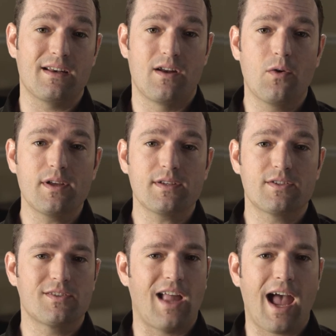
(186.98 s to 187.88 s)
noticed
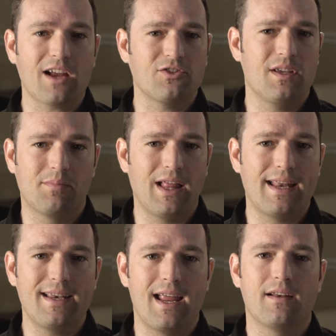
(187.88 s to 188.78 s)
is to actually
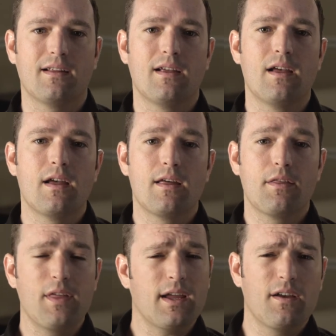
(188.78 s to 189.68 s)
blend in,
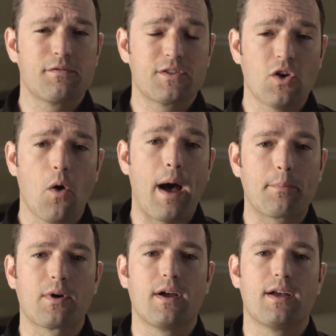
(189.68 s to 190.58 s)
Think of soap
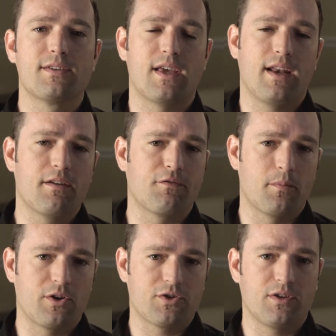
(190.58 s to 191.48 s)
operas and
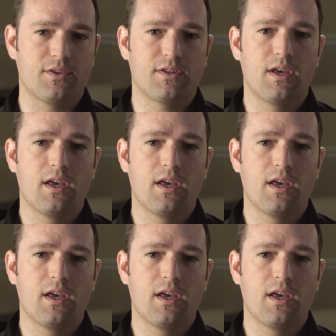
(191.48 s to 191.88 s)
infomercials.